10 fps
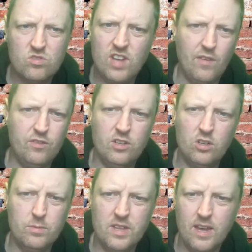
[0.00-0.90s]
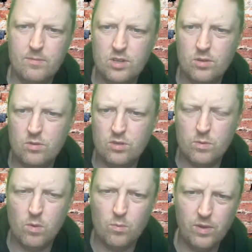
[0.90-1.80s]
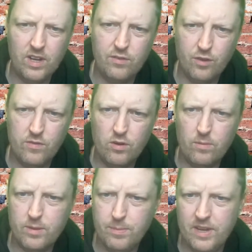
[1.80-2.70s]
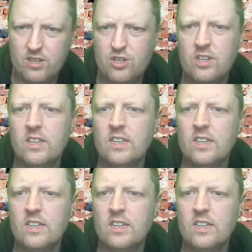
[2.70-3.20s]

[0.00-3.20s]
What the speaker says: Definitely going to be them too, because we want Willock further up the pitch.